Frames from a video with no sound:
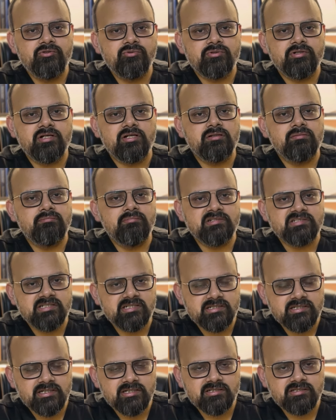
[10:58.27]
you can
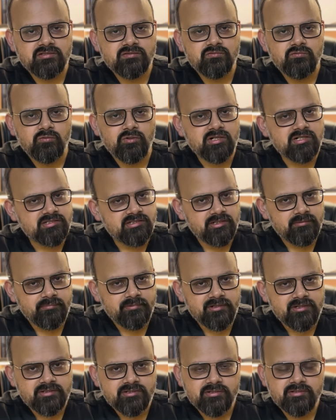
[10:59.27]
message us,
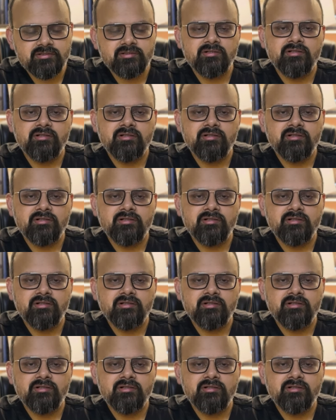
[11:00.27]
WhatsApp us.